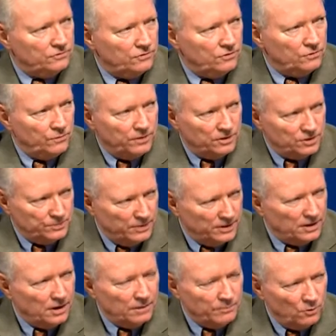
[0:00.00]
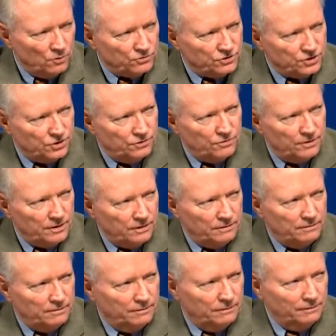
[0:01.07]
so that we can spend it on border security?
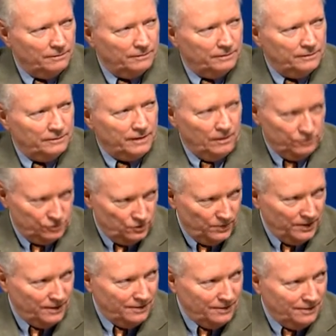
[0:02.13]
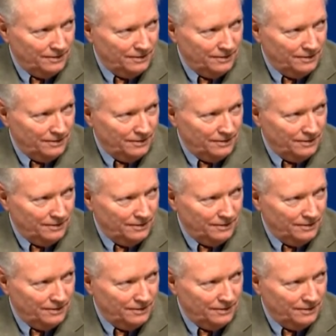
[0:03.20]
Is that what you mean?